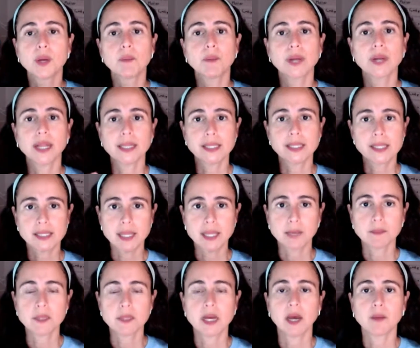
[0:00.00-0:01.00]
but at the
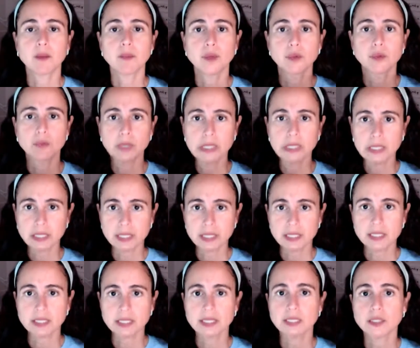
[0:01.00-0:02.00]
same time you
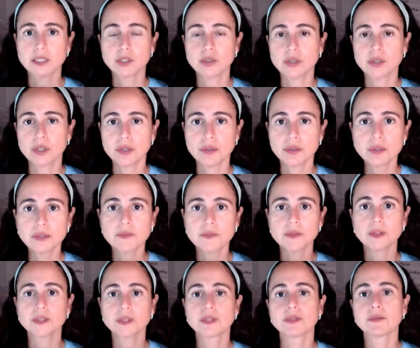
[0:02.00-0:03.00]
release it to the
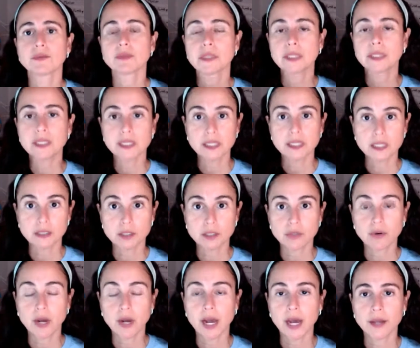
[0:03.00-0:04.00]
universe, you release it
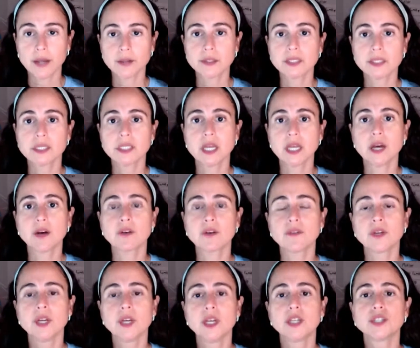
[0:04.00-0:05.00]
to a higher
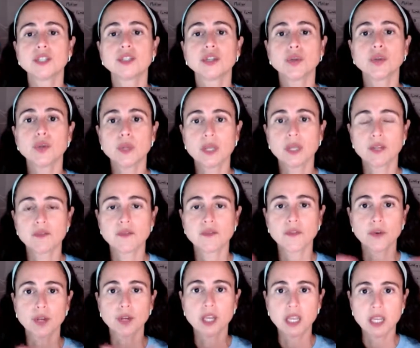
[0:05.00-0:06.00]
self, so you can
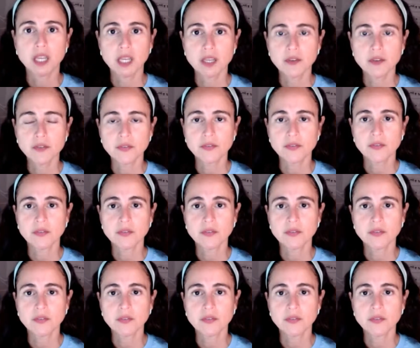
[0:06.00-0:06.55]
forgive,